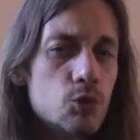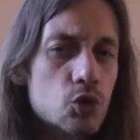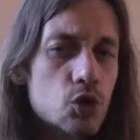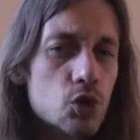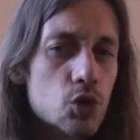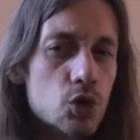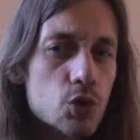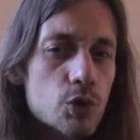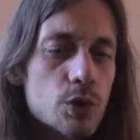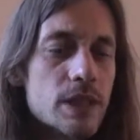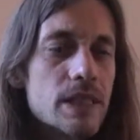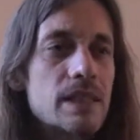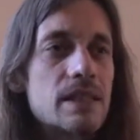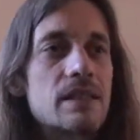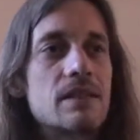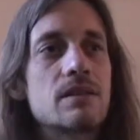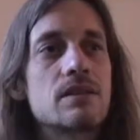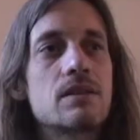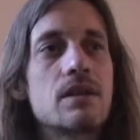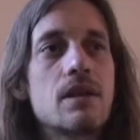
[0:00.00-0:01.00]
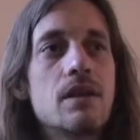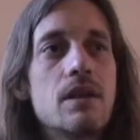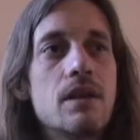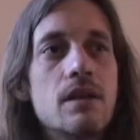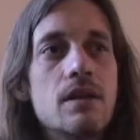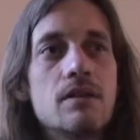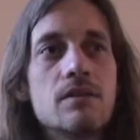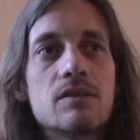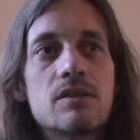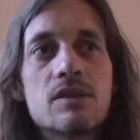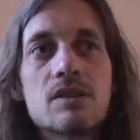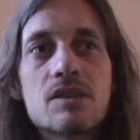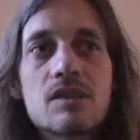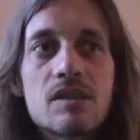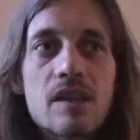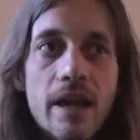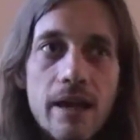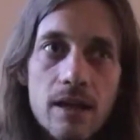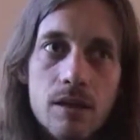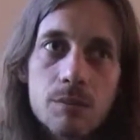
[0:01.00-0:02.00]
creating
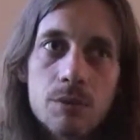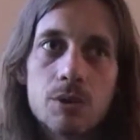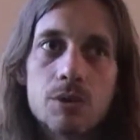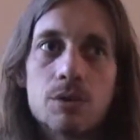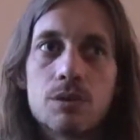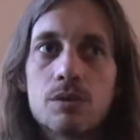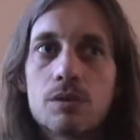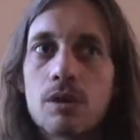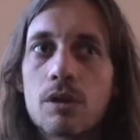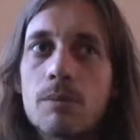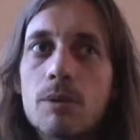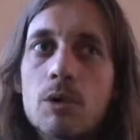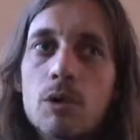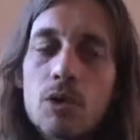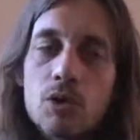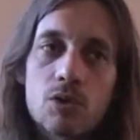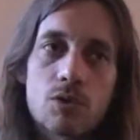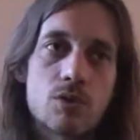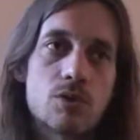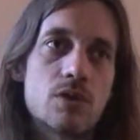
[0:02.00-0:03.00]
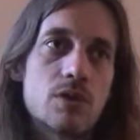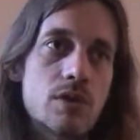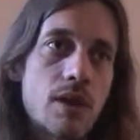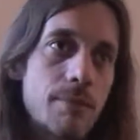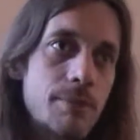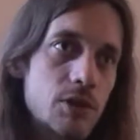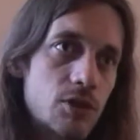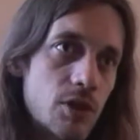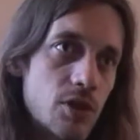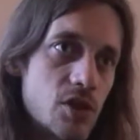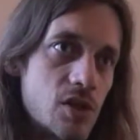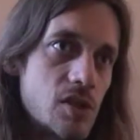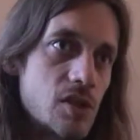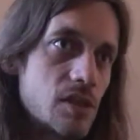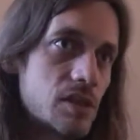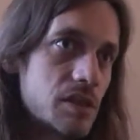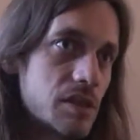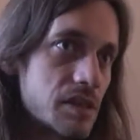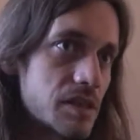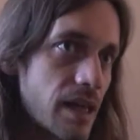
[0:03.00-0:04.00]
sustainable communities or demonstrations
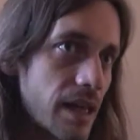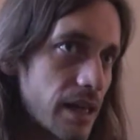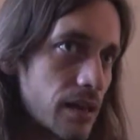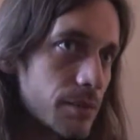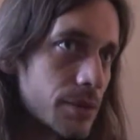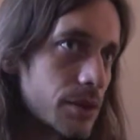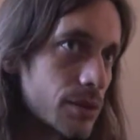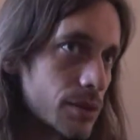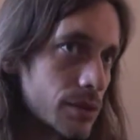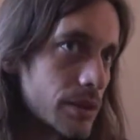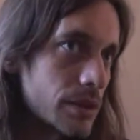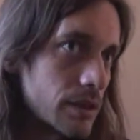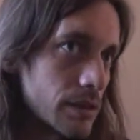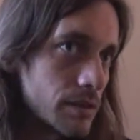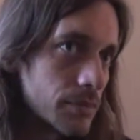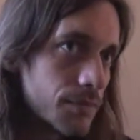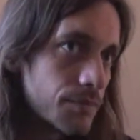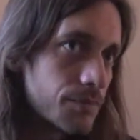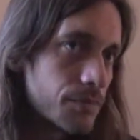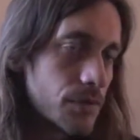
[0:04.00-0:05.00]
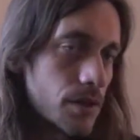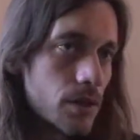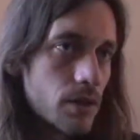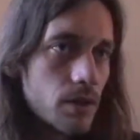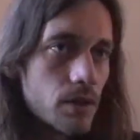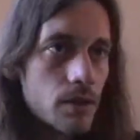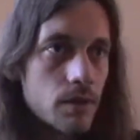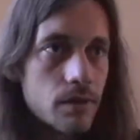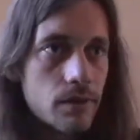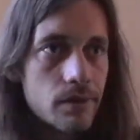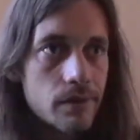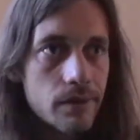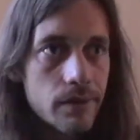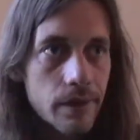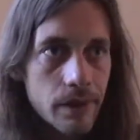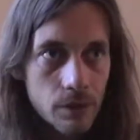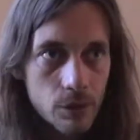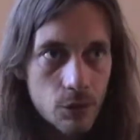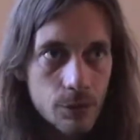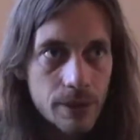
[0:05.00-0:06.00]
of sustainability
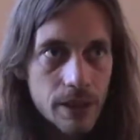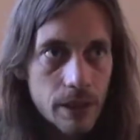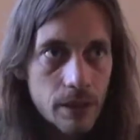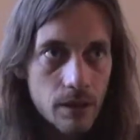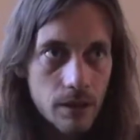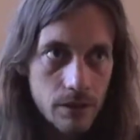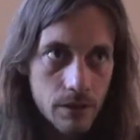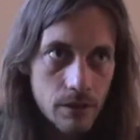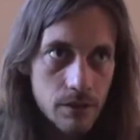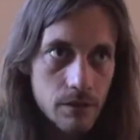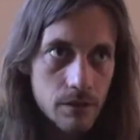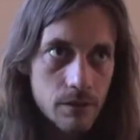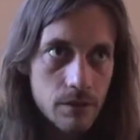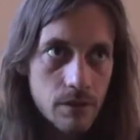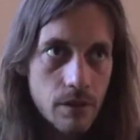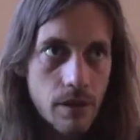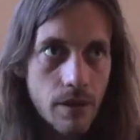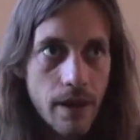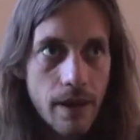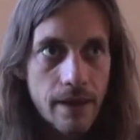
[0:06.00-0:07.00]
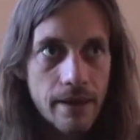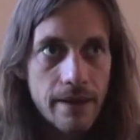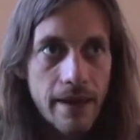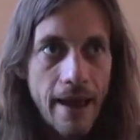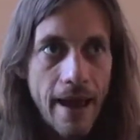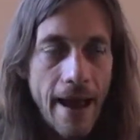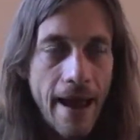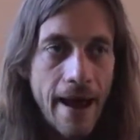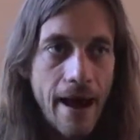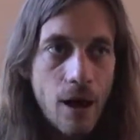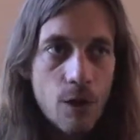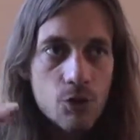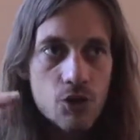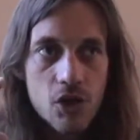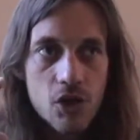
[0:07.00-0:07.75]
in urban areas, and how